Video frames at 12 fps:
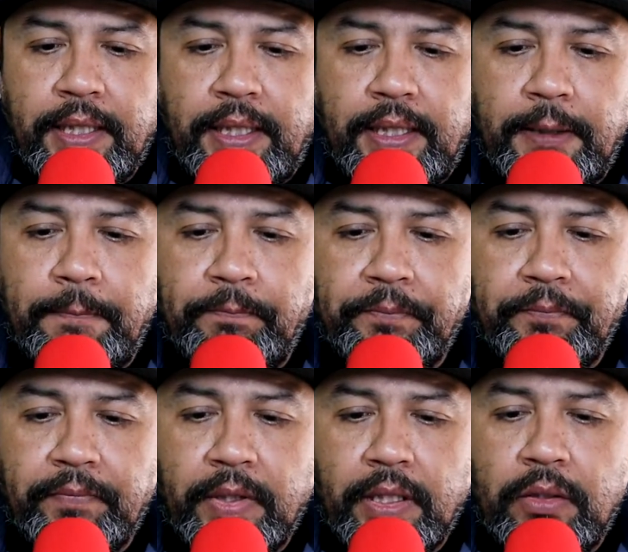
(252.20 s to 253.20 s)

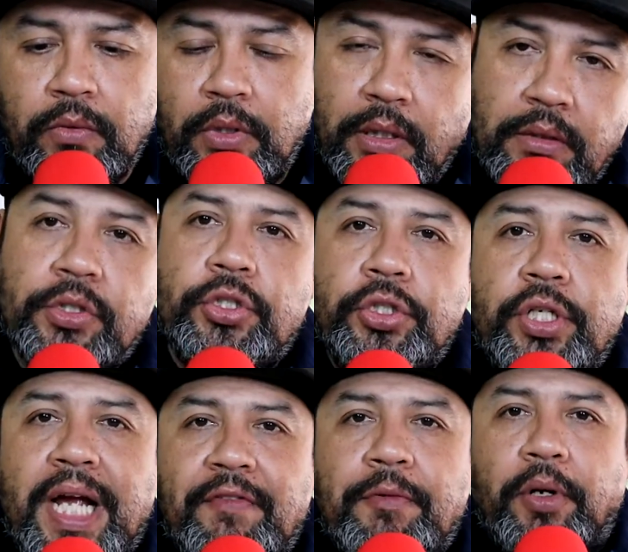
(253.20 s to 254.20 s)
Well, should
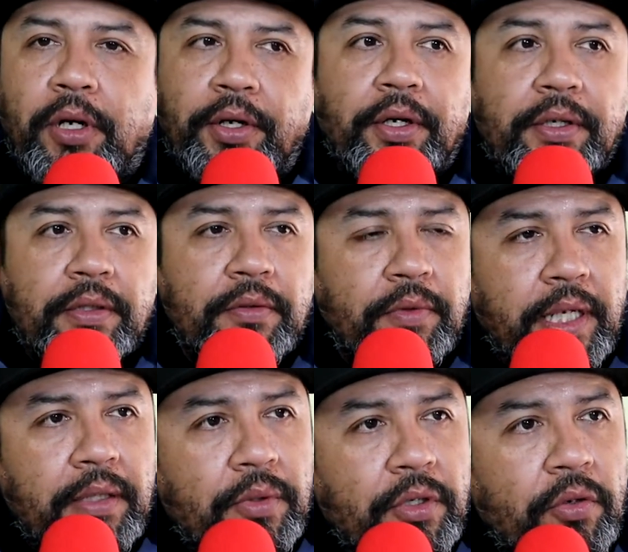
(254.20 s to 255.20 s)
you have a partner,
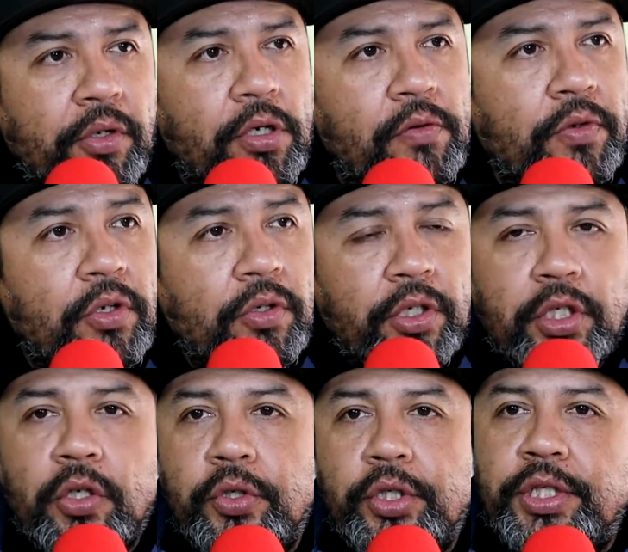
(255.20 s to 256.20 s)
right? We're going over,
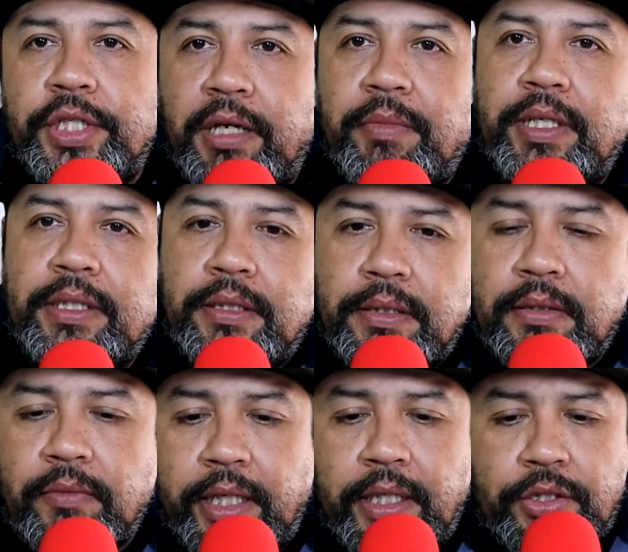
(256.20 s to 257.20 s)
who your team is,
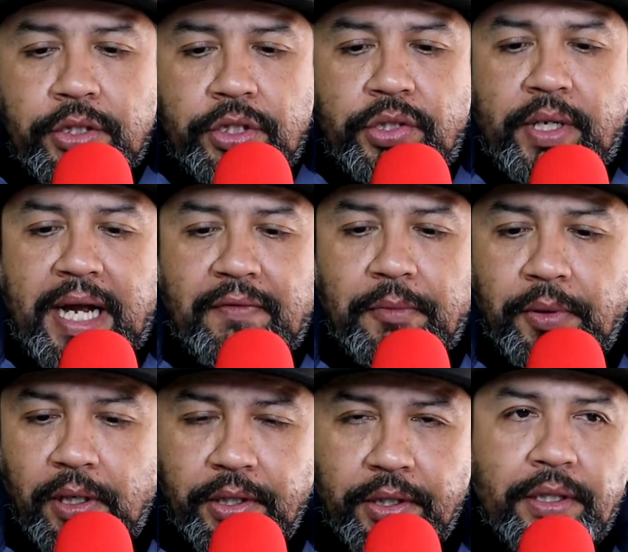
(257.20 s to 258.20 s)
right? Should you have a
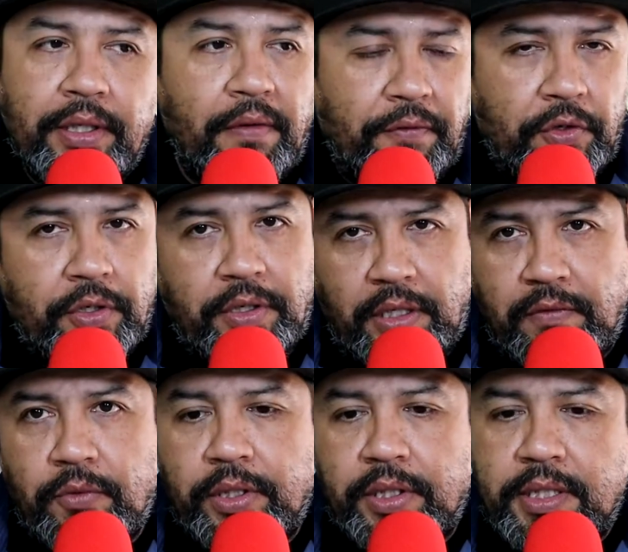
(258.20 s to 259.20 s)
partner if you're
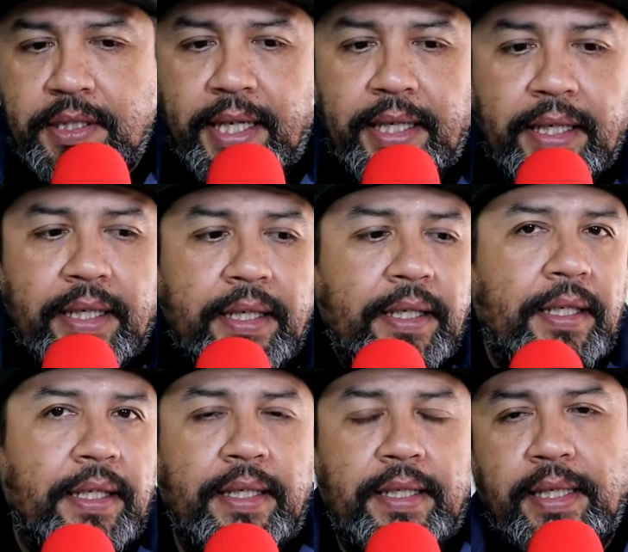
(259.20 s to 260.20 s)
in real estate?
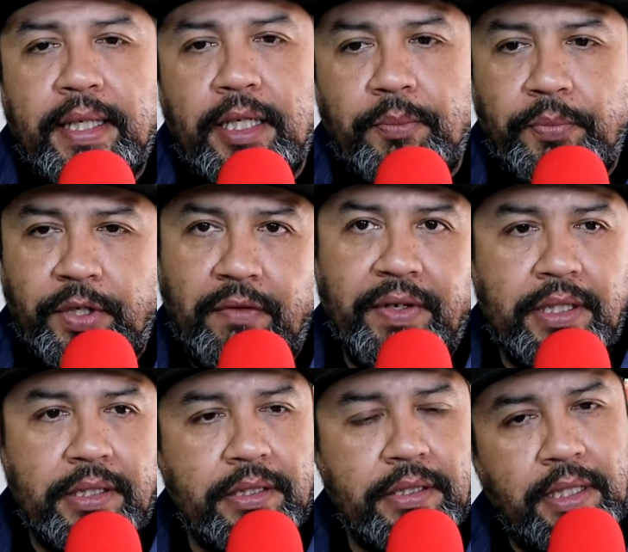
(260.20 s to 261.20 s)
In a
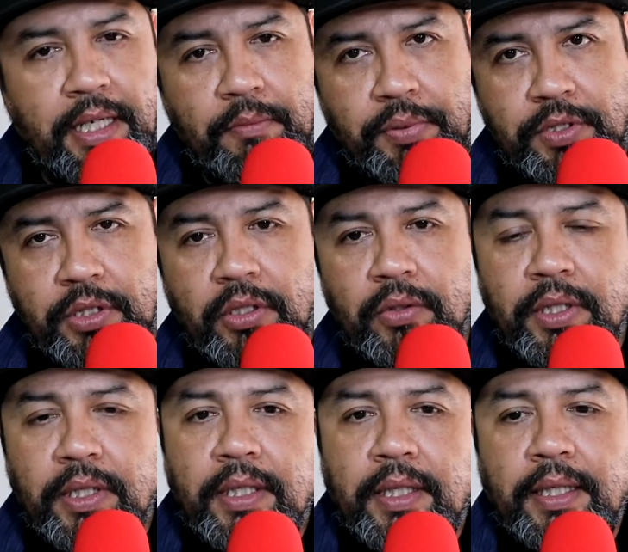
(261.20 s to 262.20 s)
previous
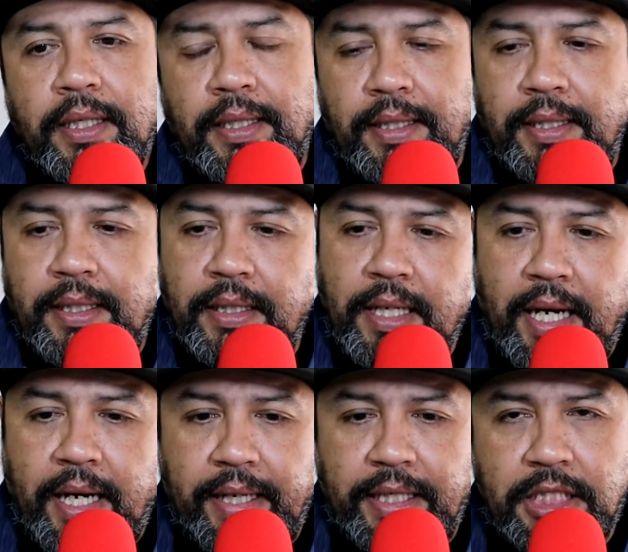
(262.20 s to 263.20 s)
episode,
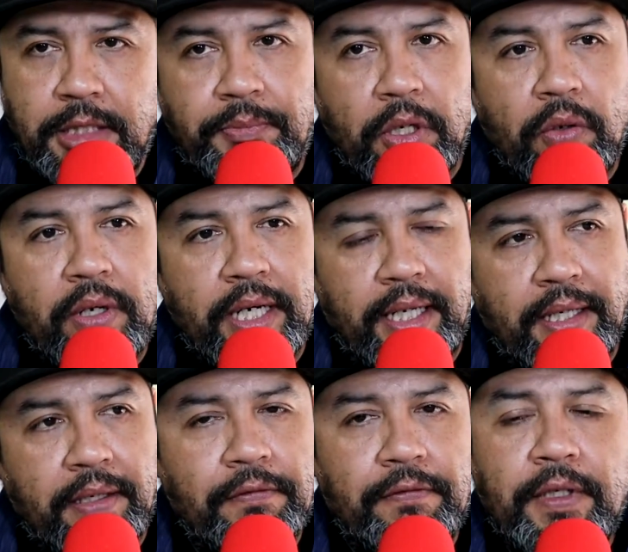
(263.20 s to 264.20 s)
I spoke
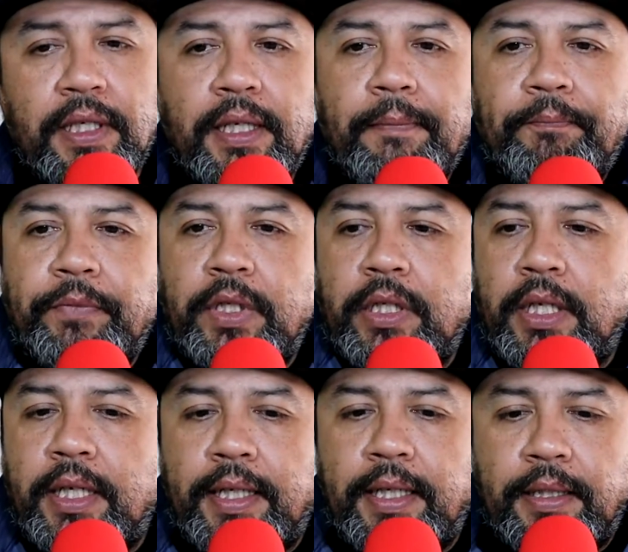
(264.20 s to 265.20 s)
of,
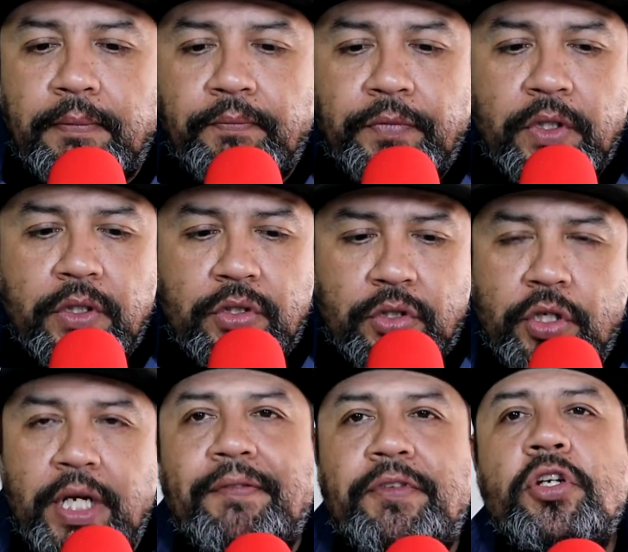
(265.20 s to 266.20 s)
so
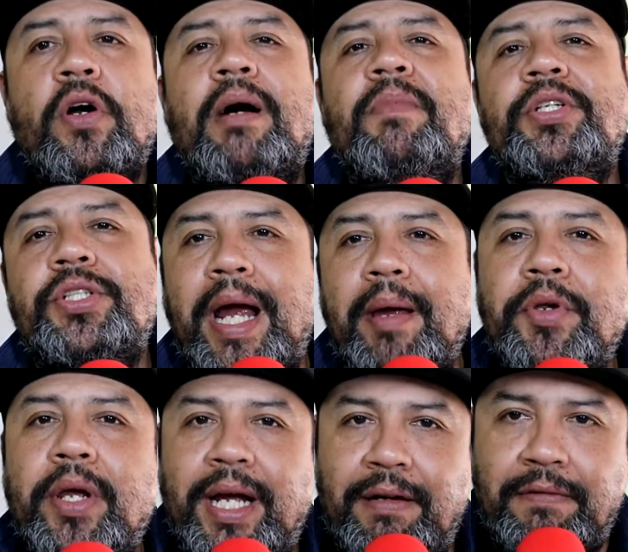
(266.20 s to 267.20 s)
you have to know how much time
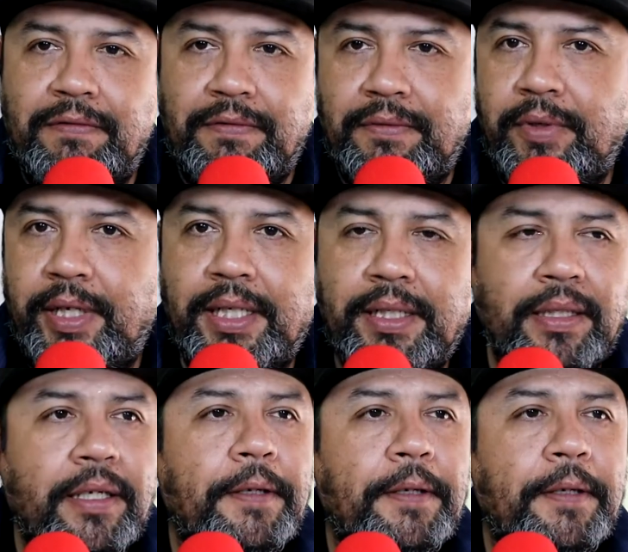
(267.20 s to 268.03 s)
you have, right?